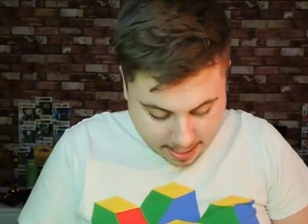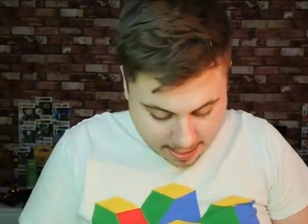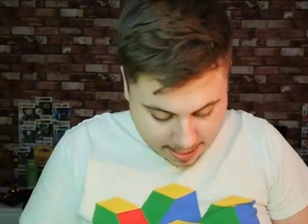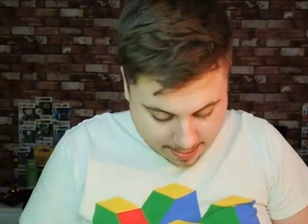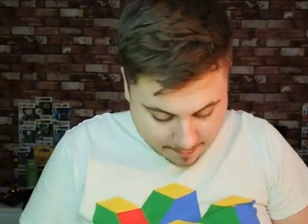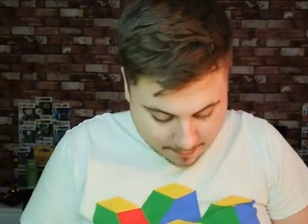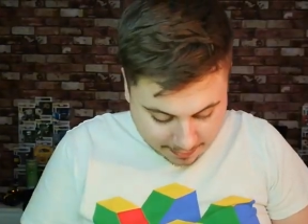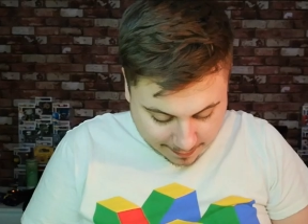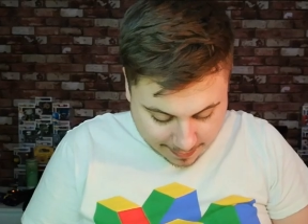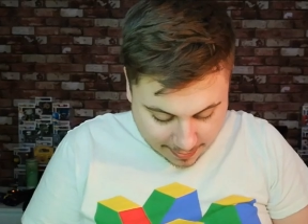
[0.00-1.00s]
Um,
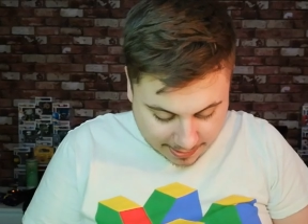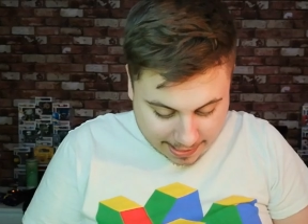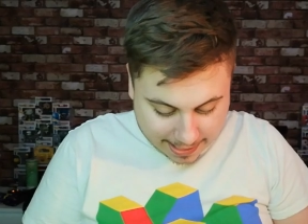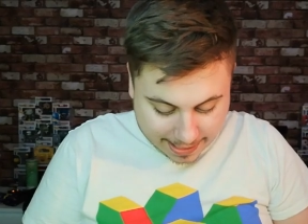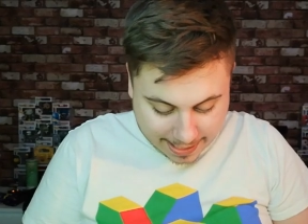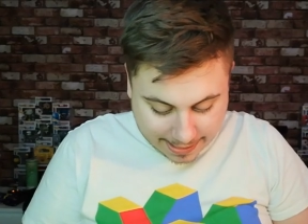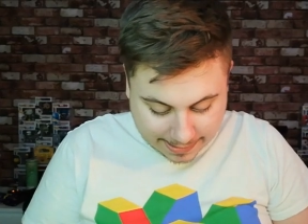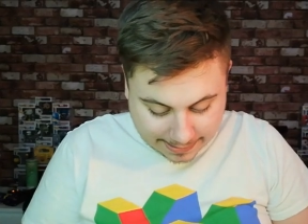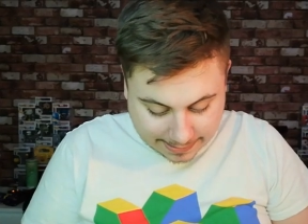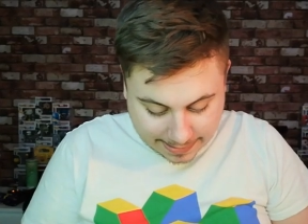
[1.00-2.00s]
so it looks like
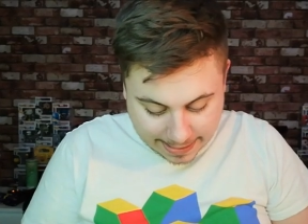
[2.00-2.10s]
it's